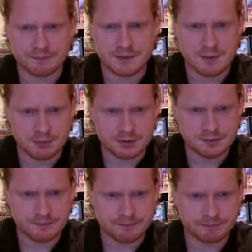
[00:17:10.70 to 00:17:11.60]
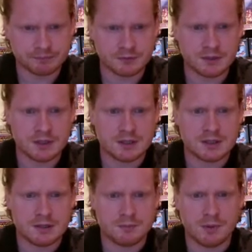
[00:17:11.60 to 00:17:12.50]
nimble,
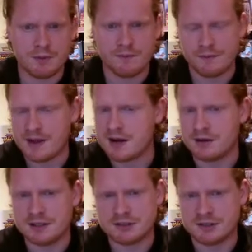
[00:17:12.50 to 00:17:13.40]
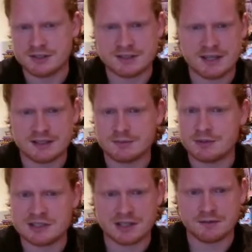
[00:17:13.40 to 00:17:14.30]
but they are literally just there to
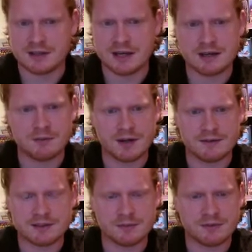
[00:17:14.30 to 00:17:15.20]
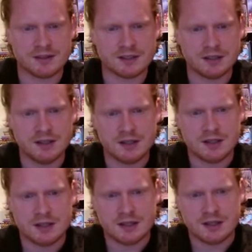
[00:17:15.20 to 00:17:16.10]
be chaff and get in the way of something.
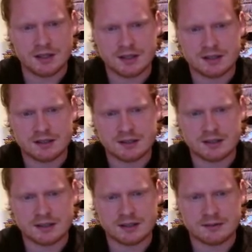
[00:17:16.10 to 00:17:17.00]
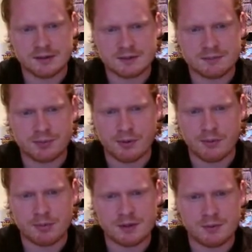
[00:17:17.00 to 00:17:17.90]
And it's
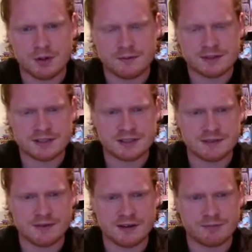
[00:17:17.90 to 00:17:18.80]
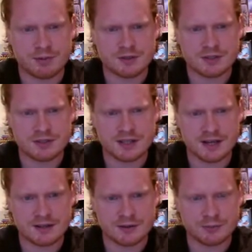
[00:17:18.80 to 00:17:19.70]
probably worth at 65 points just
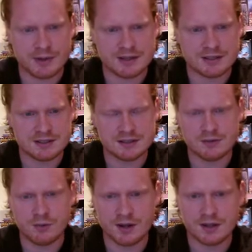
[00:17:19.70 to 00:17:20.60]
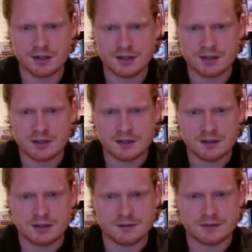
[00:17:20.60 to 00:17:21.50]
getting those bases in the way
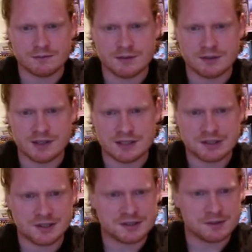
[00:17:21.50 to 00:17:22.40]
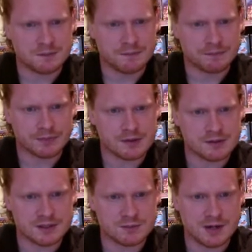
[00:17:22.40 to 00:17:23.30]
of something trying to charge you.
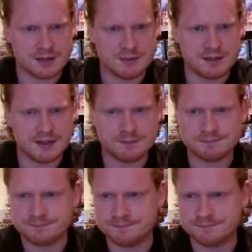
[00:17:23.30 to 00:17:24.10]
So let's whack them in there.